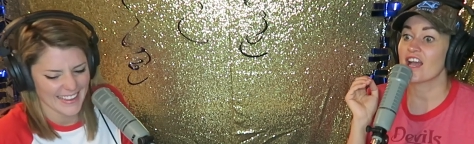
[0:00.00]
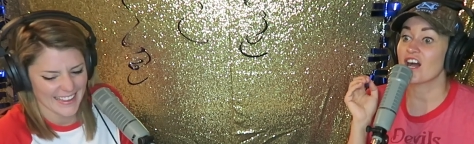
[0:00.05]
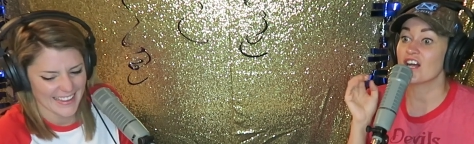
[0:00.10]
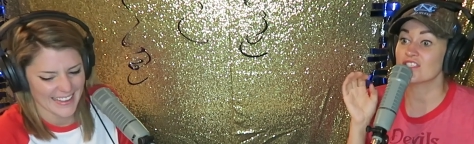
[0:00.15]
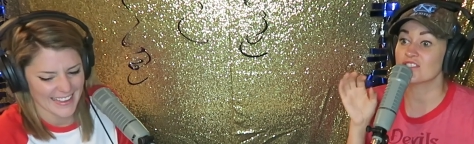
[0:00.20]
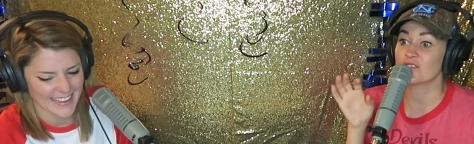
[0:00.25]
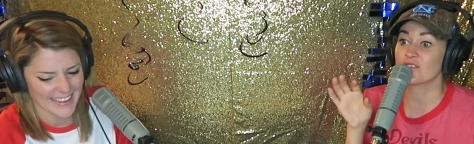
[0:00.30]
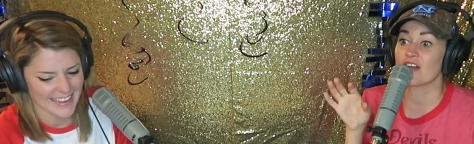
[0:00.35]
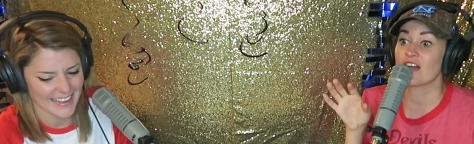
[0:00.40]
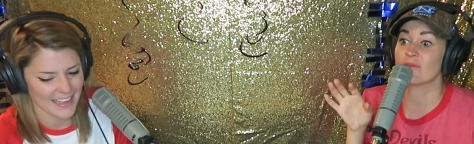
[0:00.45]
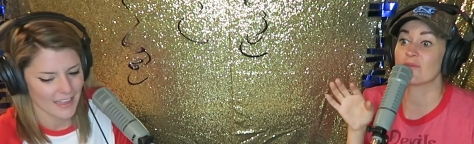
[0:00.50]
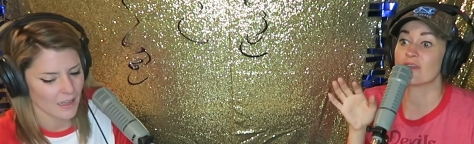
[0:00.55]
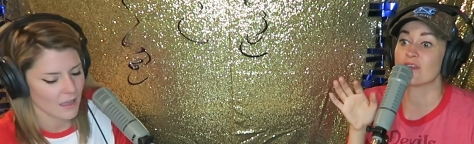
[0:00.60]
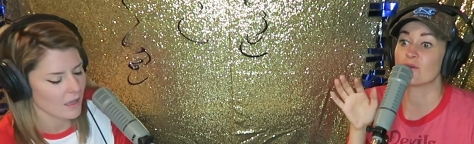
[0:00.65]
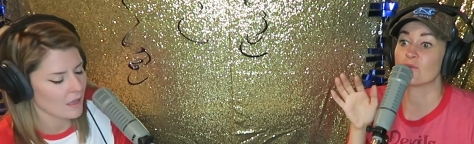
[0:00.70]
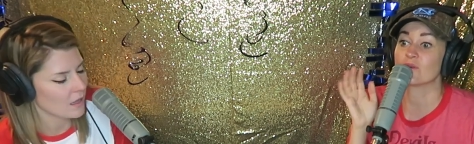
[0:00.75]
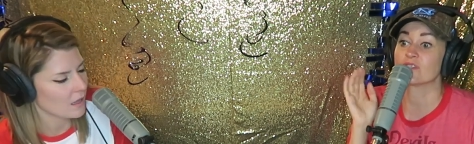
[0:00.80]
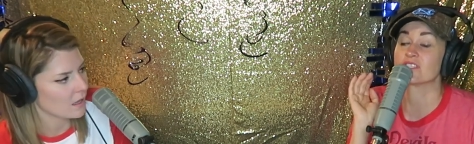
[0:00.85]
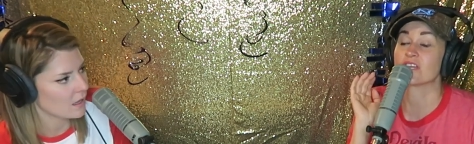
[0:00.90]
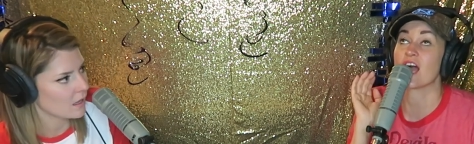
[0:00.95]
Speaker 1: he also got me,
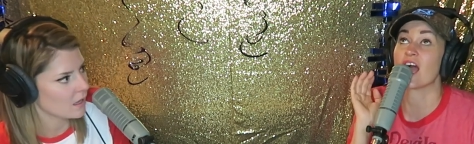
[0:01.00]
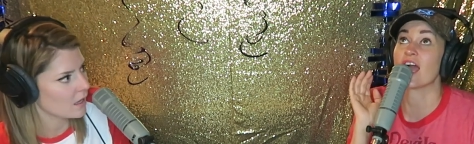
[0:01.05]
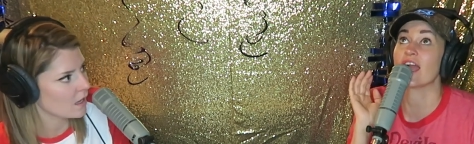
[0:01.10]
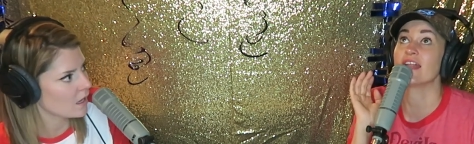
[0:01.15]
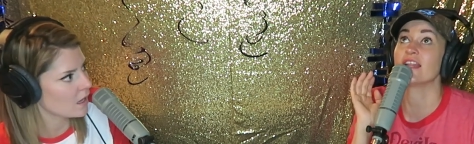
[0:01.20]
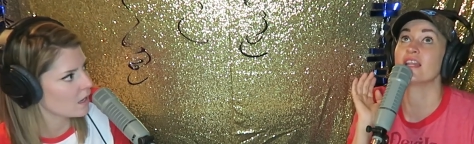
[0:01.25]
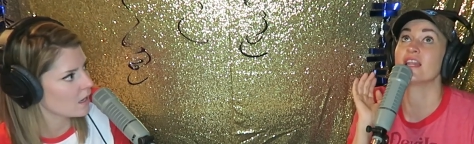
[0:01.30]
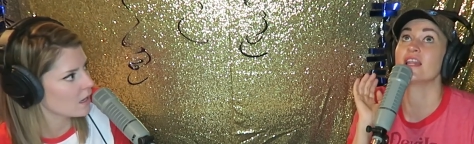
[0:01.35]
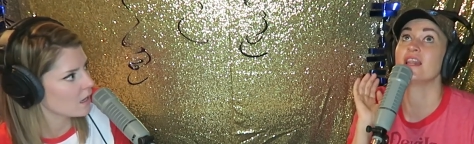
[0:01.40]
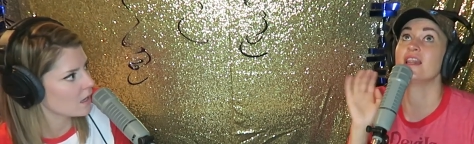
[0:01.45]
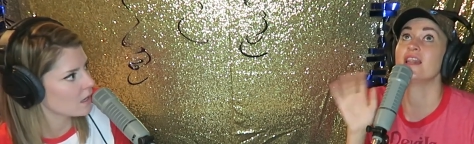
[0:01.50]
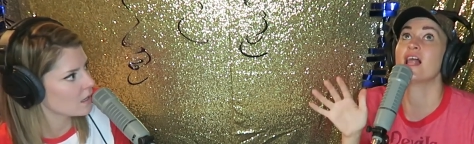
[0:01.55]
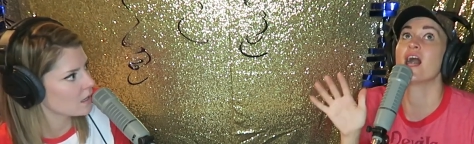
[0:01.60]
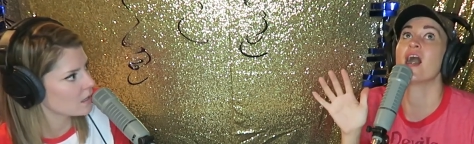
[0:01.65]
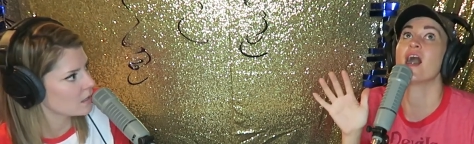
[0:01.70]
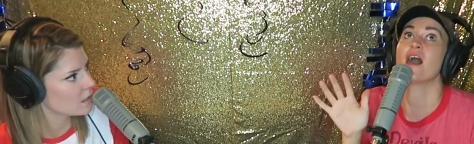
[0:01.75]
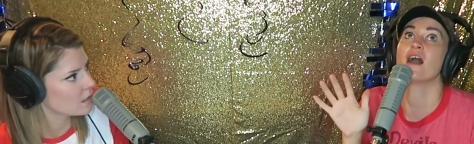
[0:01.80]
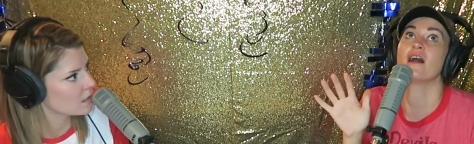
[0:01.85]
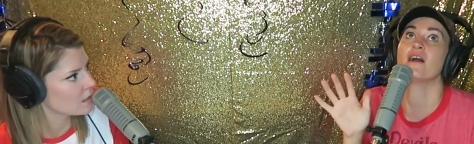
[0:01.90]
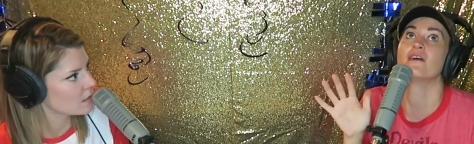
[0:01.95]
which I
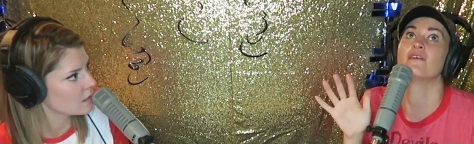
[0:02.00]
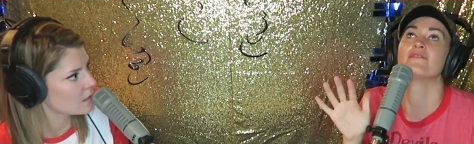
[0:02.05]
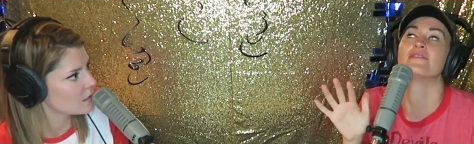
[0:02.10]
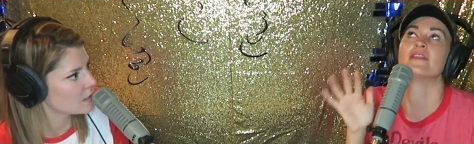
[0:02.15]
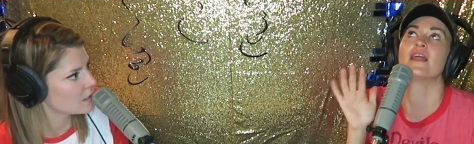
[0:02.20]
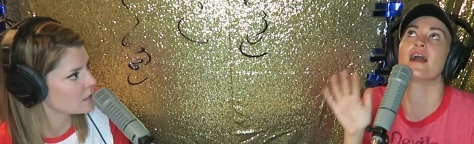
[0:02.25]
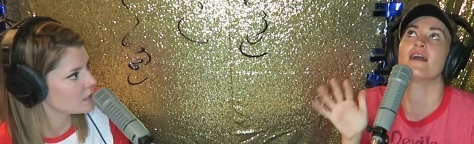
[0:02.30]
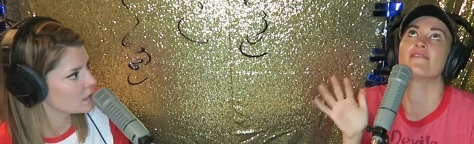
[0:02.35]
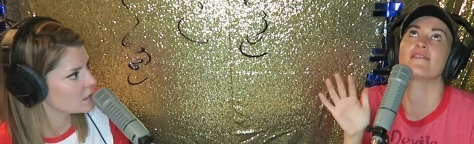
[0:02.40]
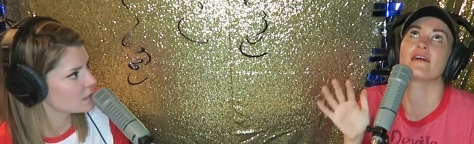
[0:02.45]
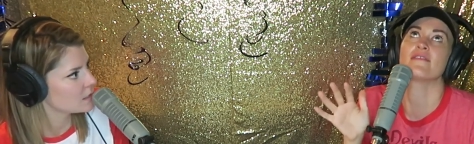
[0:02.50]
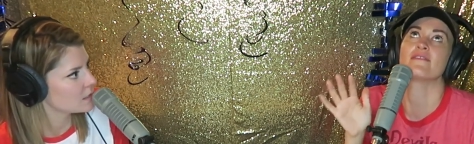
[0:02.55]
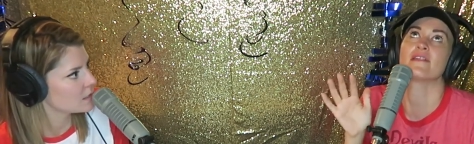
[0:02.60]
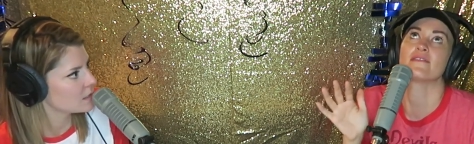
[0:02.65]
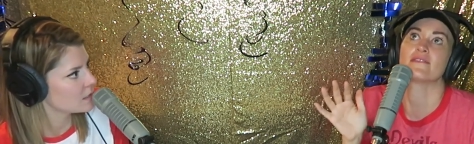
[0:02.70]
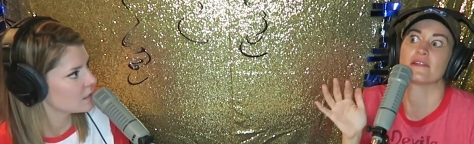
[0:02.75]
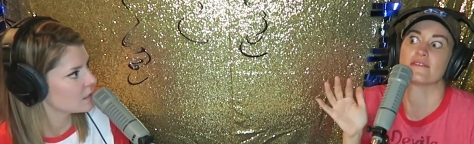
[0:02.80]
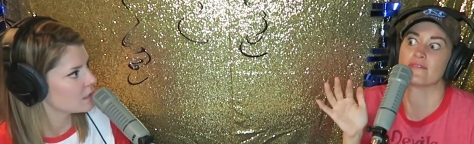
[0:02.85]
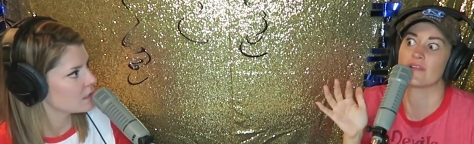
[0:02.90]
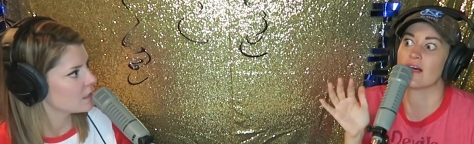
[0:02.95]
love, love, love, love,
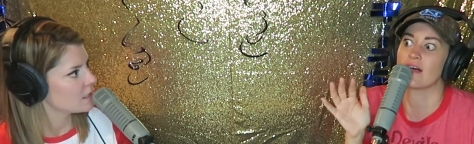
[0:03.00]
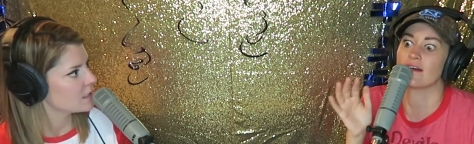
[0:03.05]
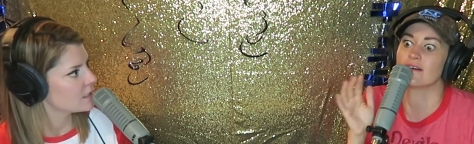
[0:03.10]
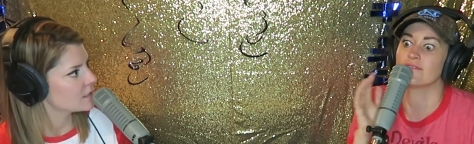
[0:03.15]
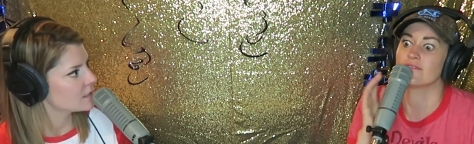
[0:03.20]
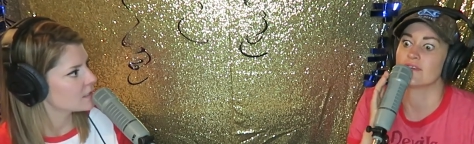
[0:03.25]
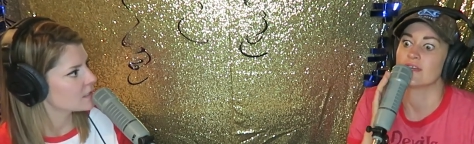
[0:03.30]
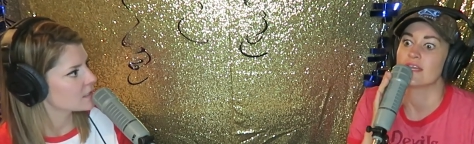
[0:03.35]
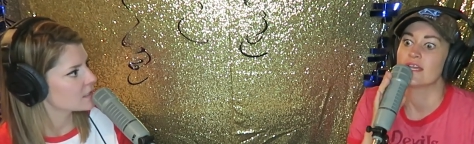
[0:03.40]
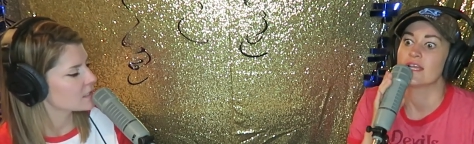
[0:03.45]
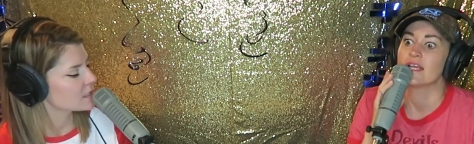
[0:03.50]
love, love.